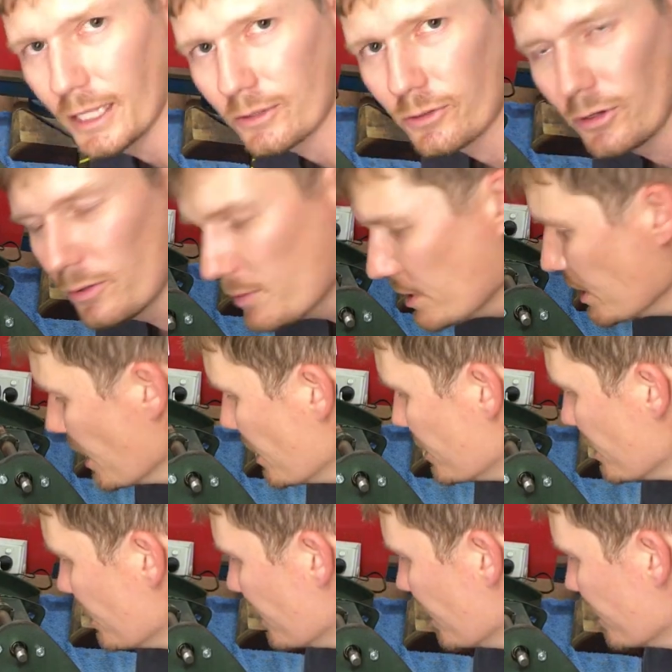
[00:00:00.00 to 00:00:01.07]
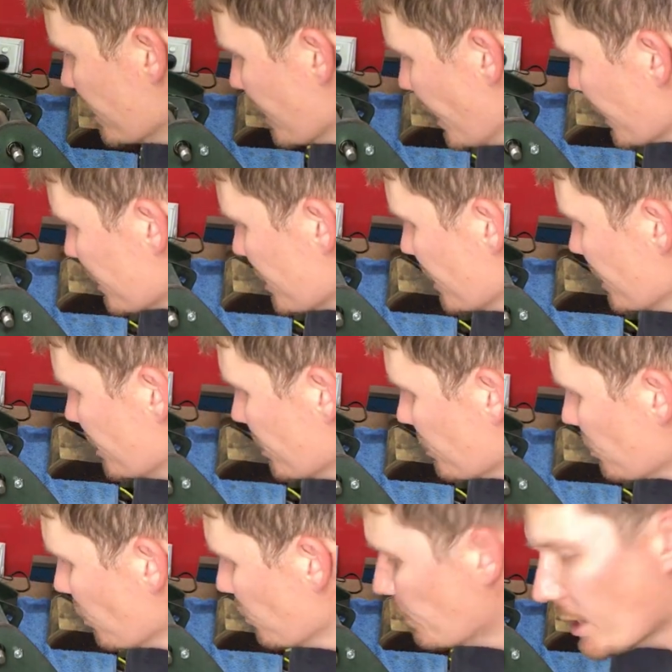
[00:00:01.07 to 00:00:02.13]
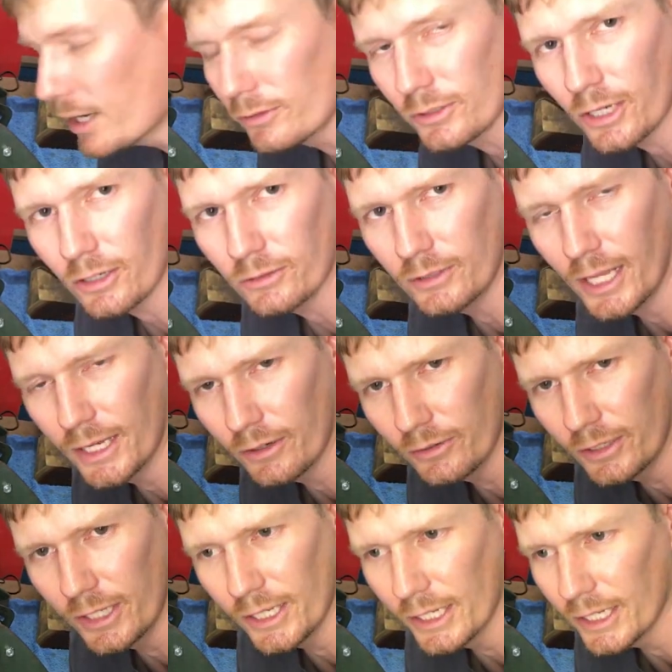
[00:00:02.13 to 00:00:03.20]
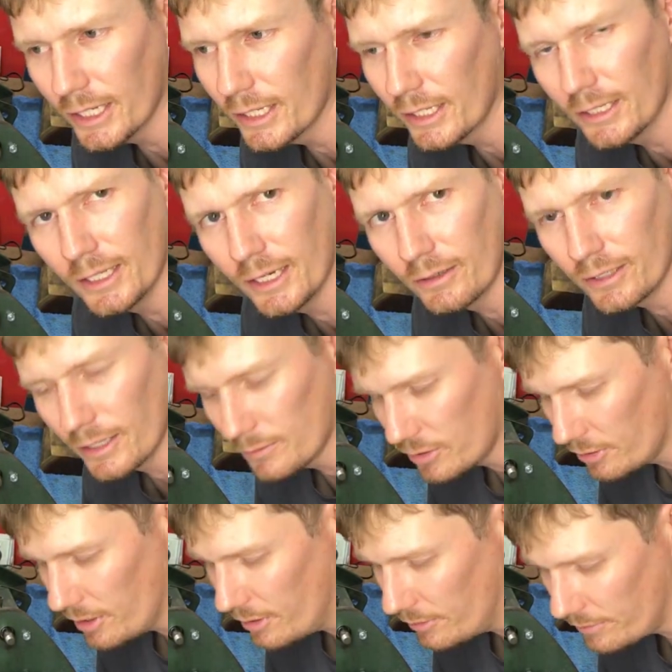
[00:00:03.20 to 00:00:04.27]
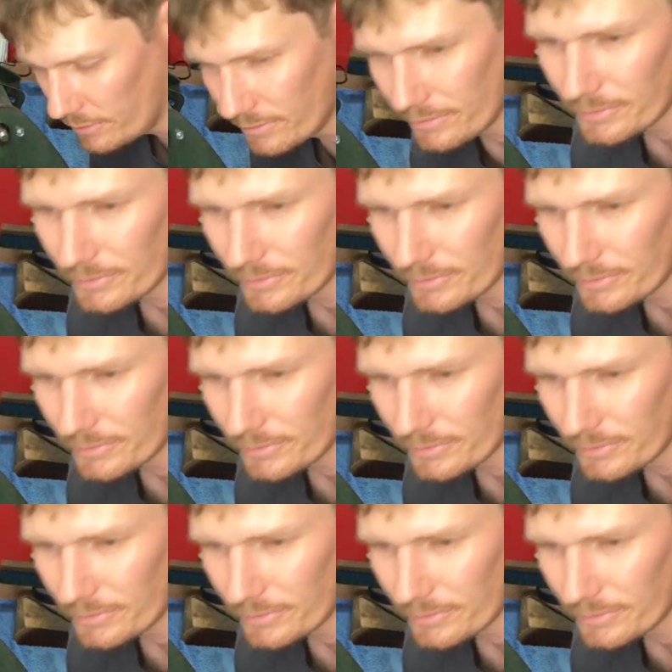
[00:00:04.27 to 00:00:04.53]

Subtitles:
That's going to be easy. There's actually just 2 bolts holding that on there, and that'll come straight off.